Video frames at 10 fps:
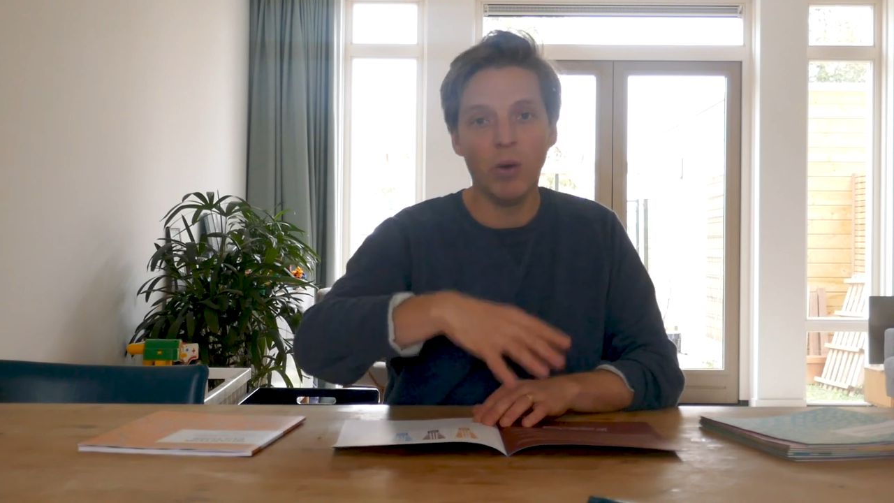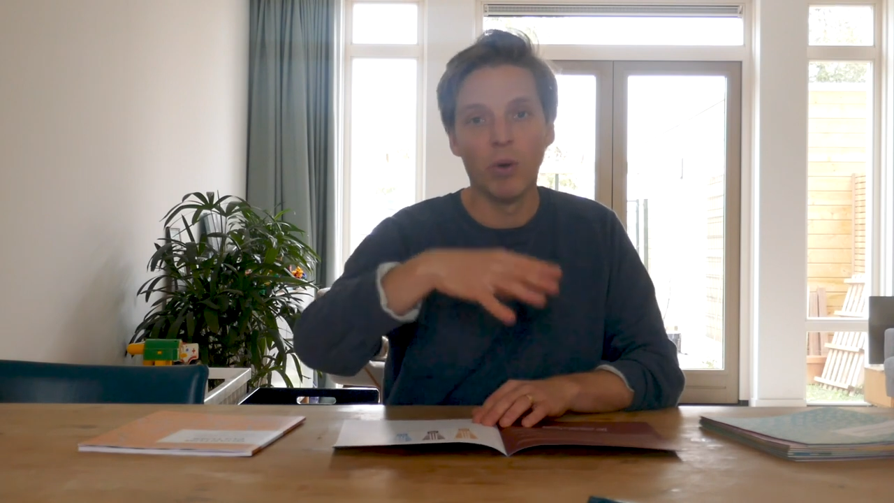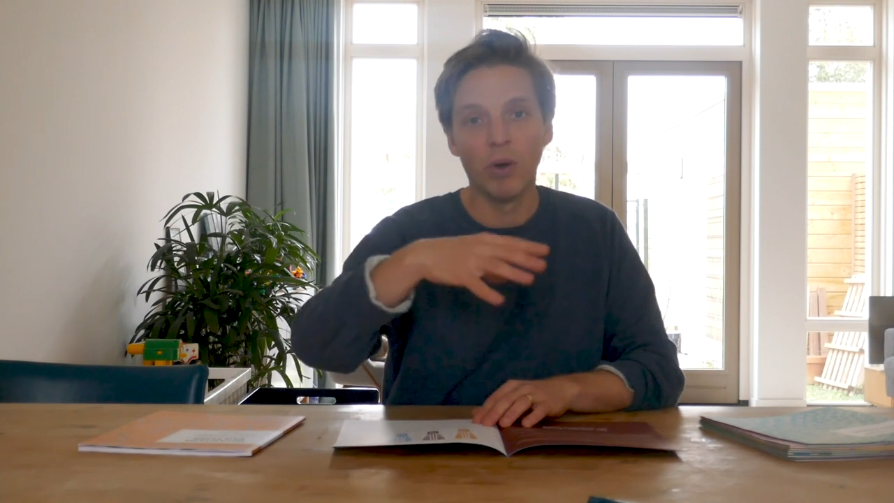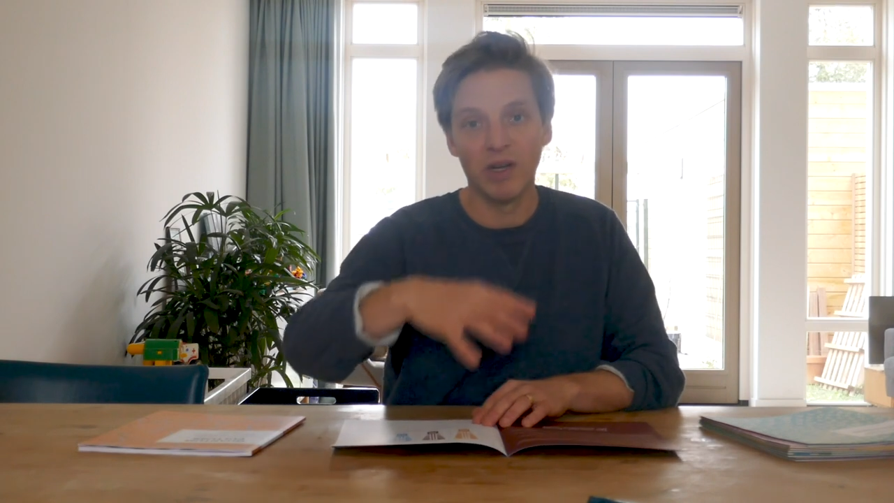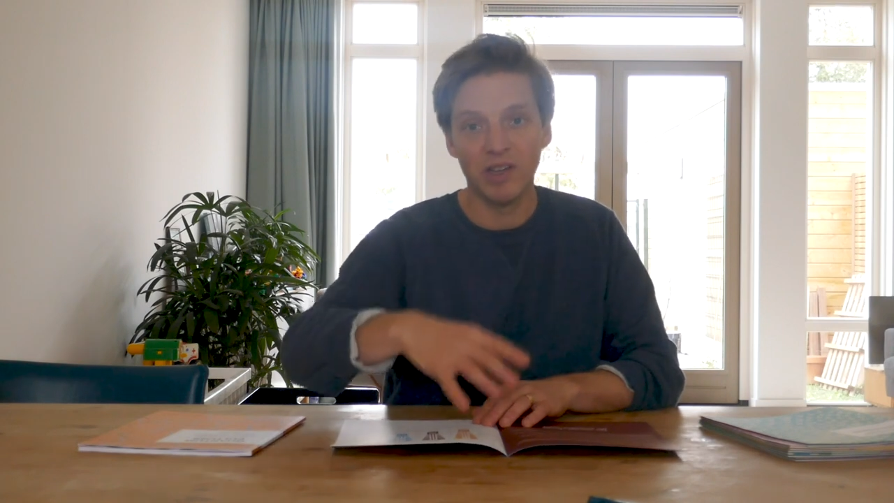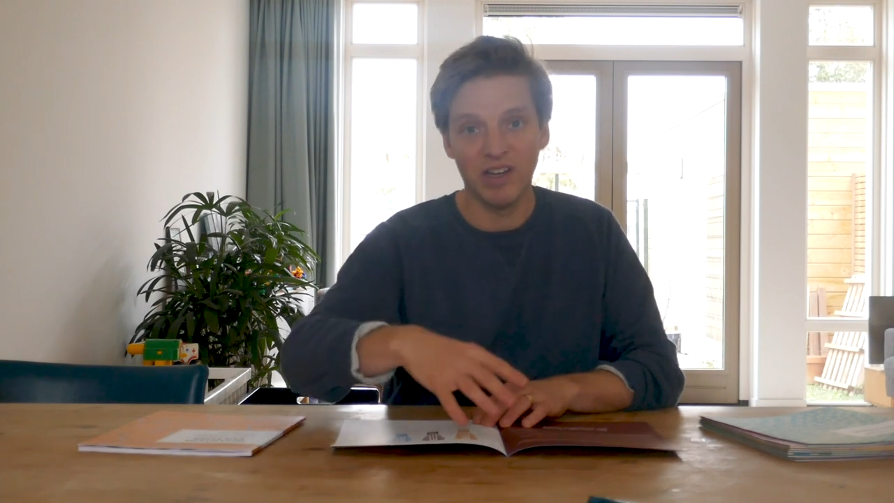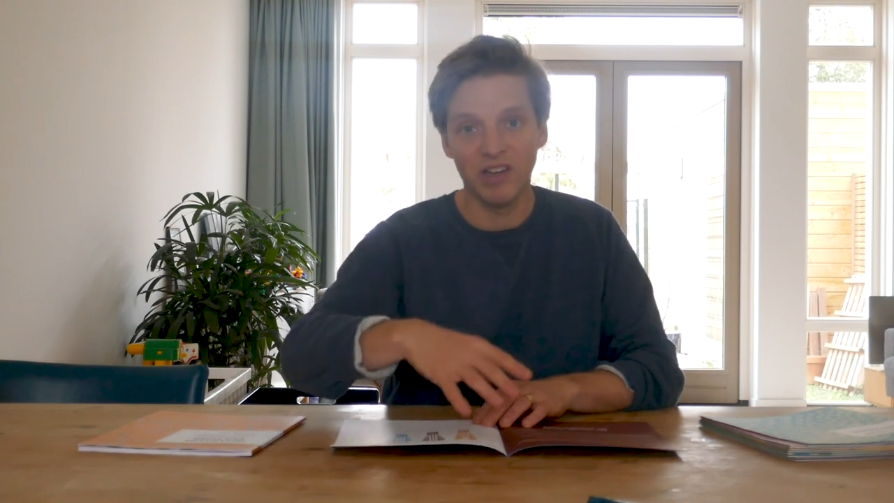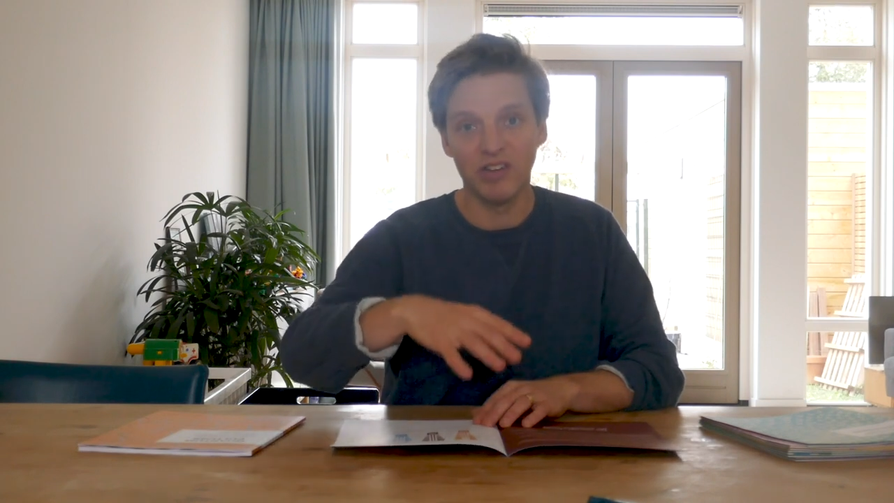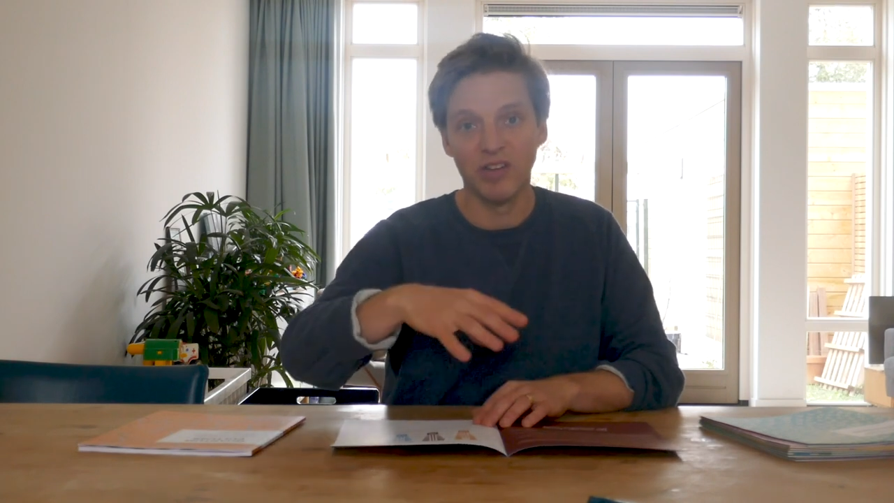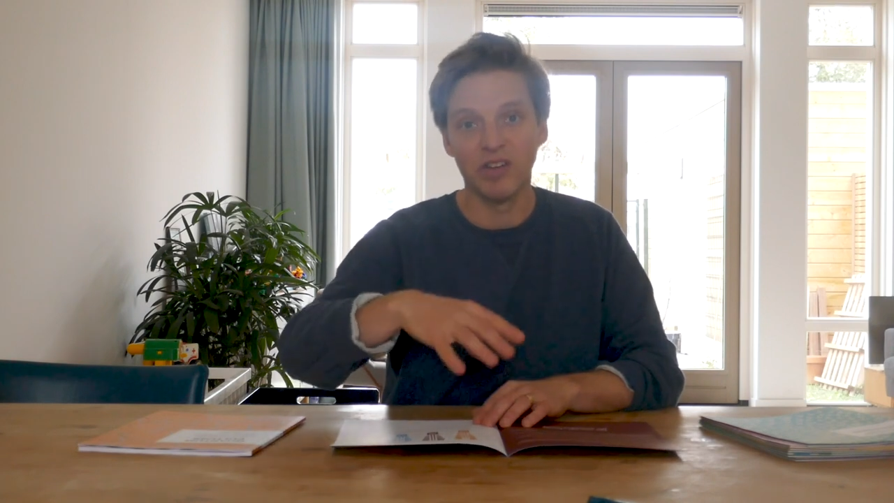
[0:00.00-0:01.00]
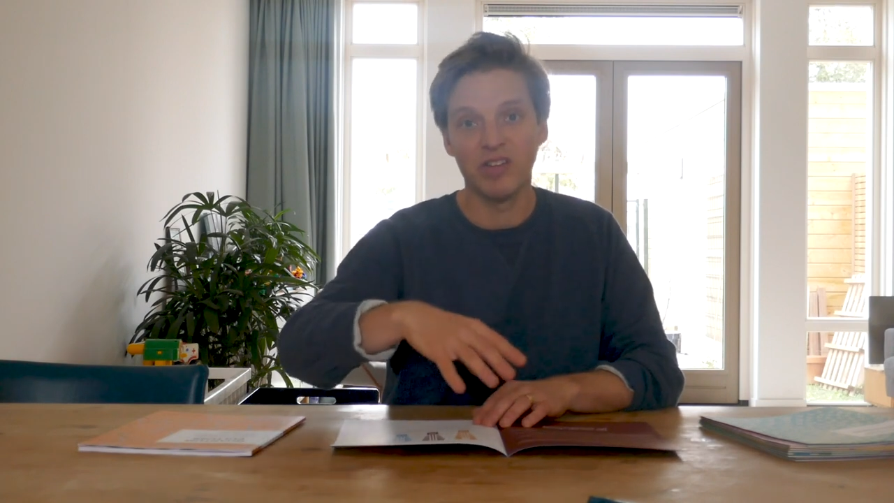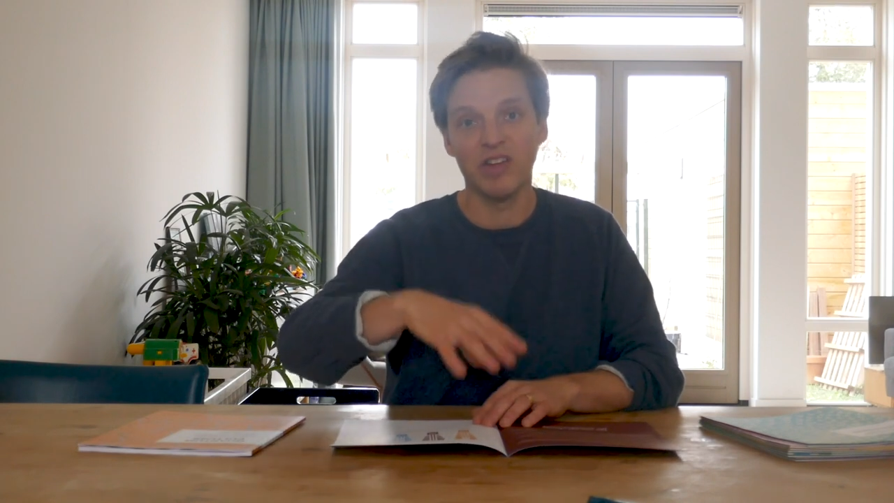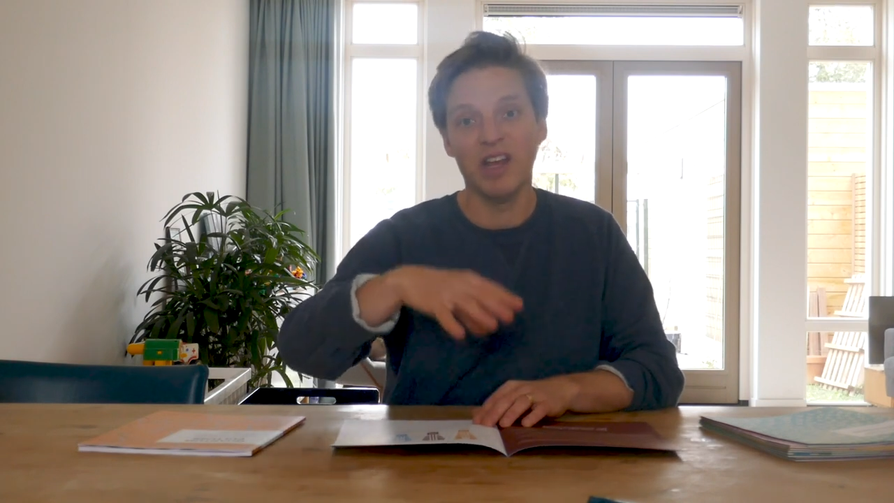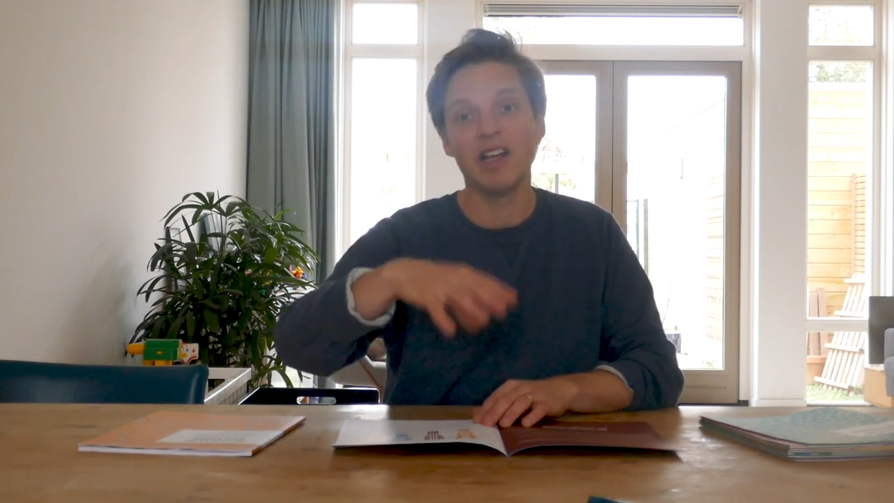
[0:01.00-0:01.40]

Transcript: organizations,